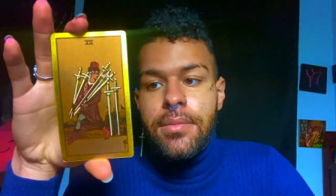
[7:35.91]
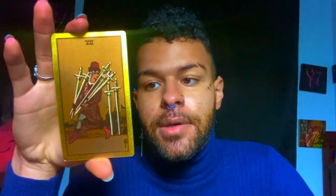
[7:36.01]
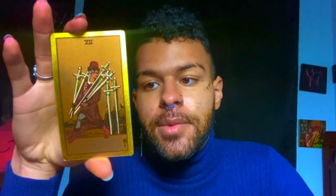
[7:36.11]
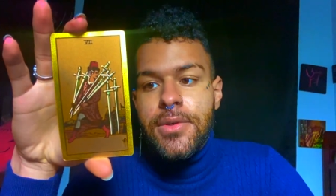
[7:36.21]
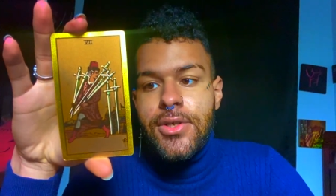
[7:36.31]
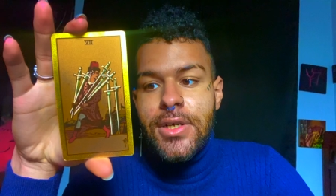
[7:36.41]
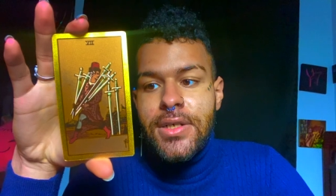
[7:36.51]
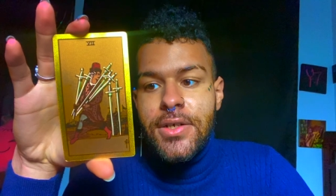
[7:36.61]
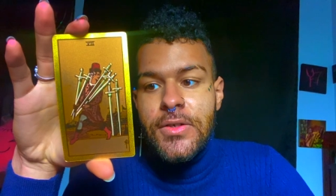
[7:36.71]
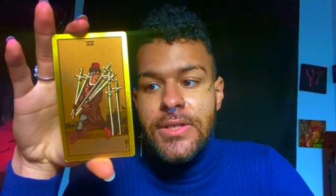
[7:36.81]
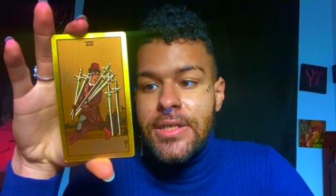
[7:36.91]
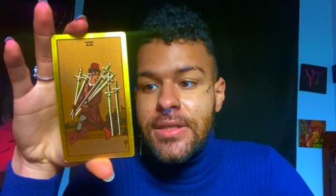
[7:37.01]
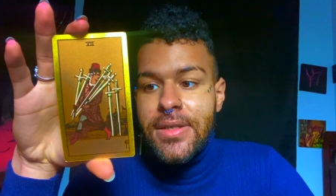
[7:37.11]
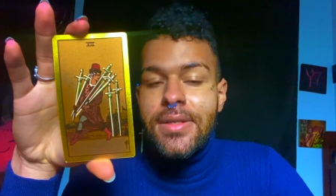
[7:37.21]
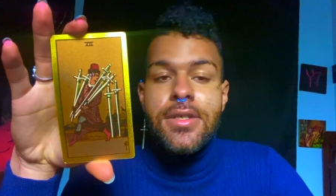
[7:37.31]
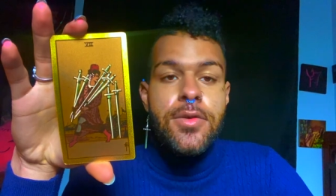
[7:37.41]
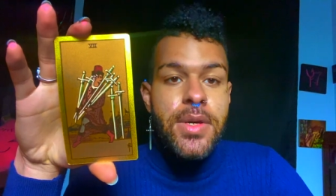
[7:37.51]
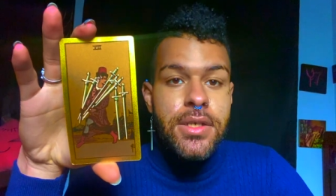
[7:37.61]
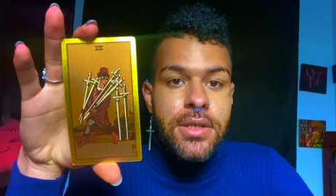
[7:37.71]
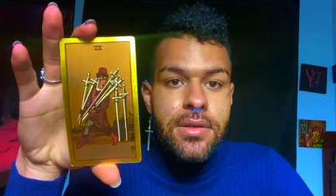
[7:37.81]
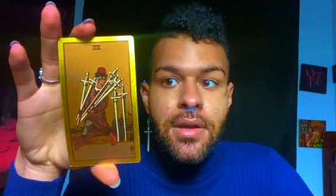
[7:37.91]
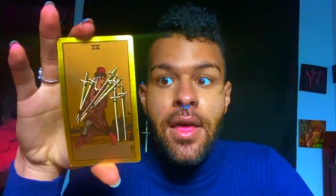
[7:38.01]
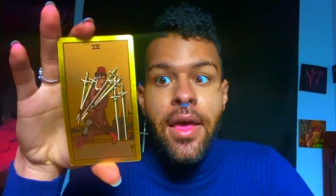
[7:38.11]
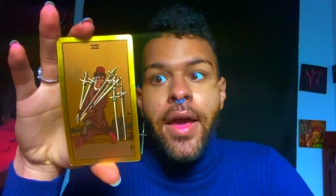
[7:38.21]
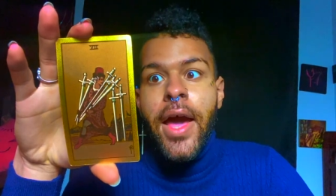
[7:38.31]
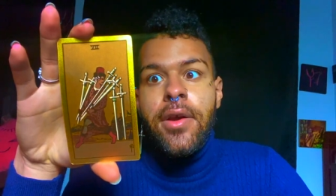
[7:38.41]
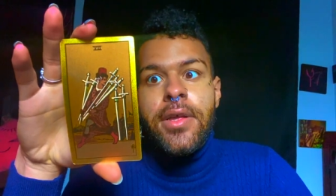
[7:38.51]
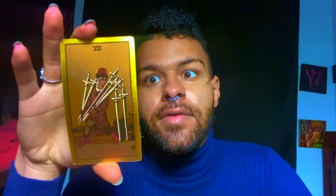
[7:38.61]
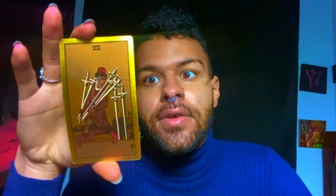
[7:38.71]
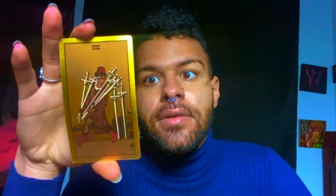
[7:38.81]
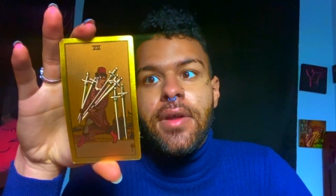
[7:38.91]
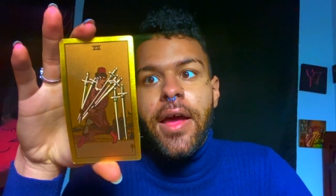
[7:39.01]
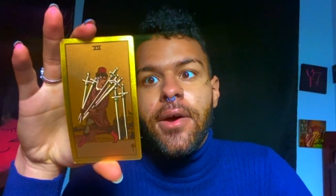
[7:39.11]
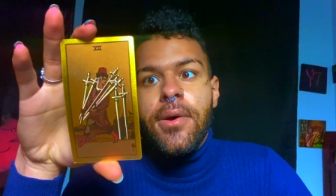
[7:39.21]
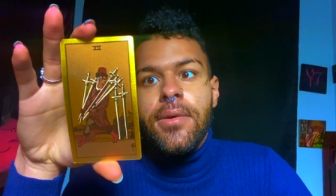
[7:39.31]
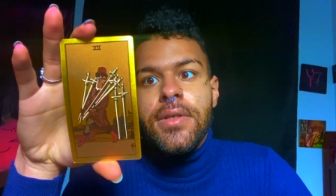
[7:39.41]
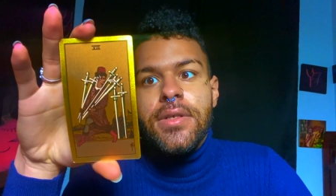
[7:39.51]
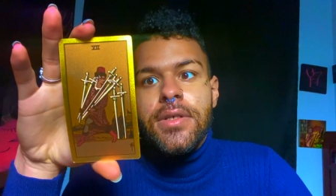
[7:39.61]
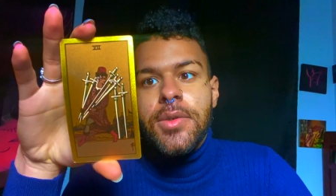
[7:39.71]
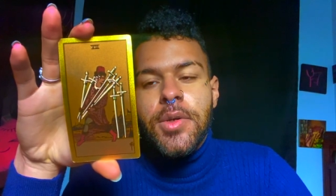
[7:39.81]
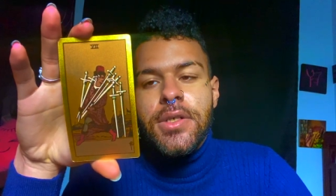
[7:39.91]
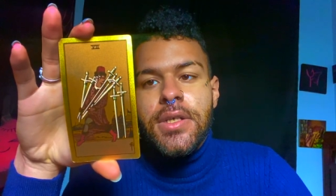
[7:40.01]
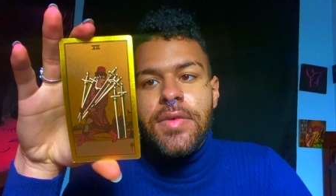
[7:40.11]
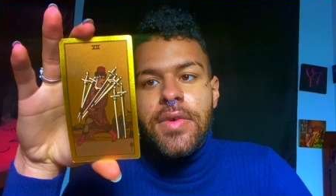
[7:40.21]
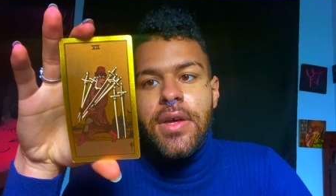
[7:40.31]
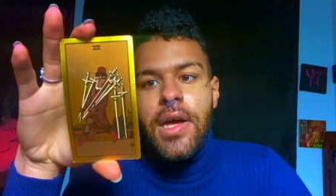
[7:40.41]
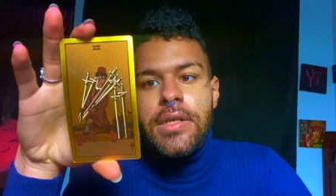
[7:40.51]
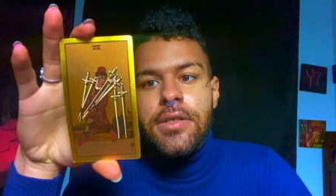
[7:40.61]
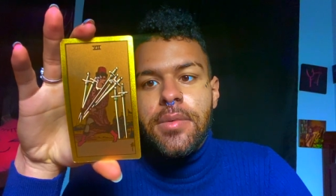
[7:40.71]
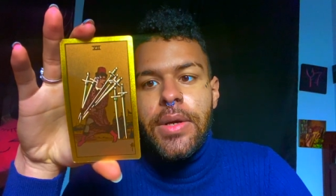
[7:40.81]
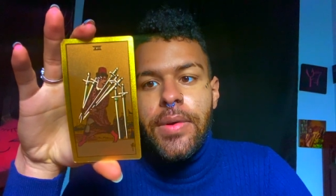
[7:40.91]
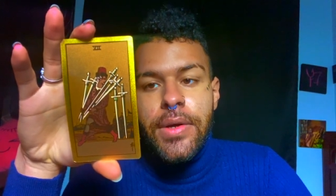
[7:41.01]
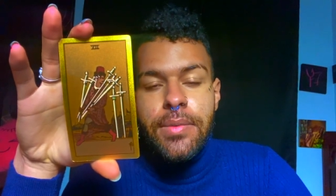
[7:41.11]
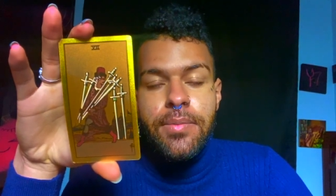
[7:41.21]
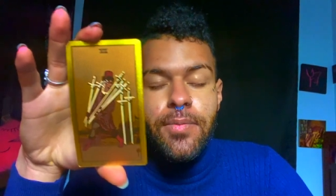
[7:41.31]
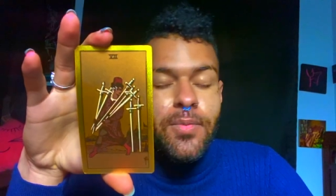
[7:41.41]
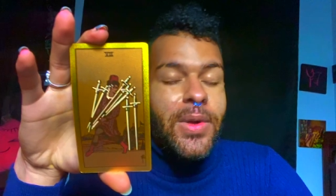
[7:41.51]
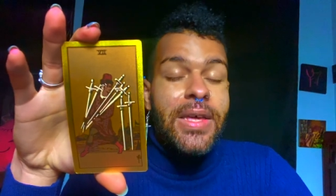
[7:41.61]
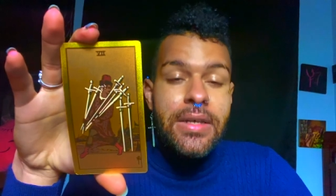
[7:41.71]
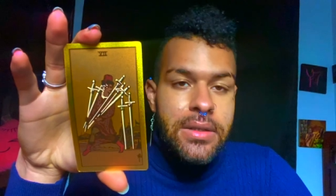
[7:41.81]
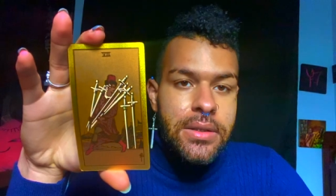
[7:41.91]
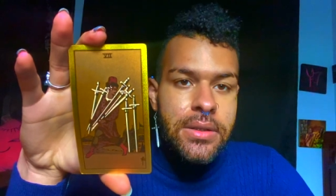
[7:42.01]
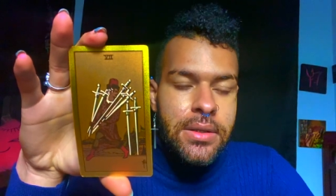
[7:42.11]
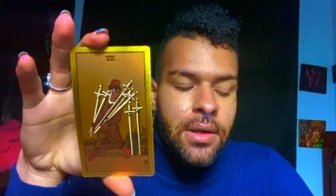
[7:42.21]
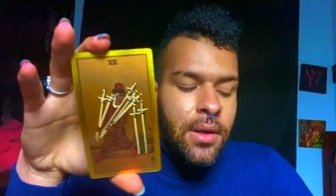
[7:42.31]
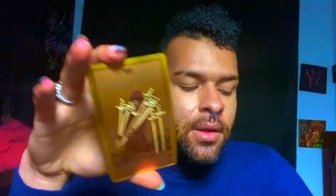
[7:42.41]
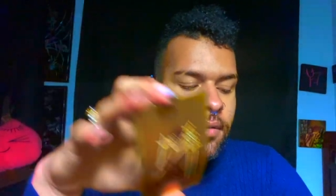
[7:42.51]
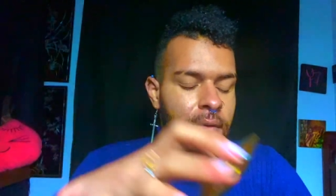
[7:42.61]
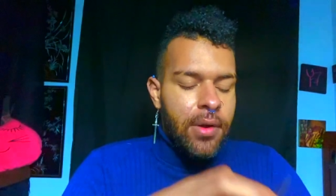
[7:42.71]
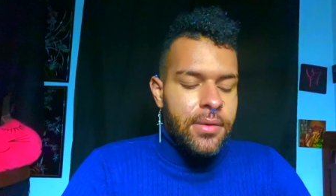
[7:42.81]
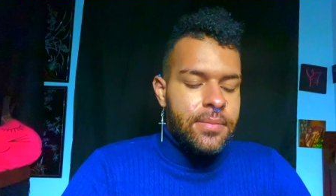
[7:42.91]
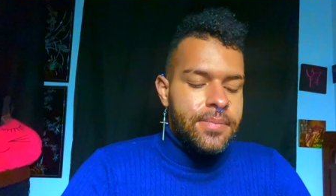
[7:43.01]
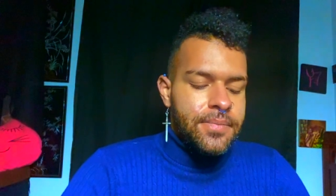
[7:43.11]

Maybe you're trying to understand the situation, how to even, how the situation even got to where it is, right?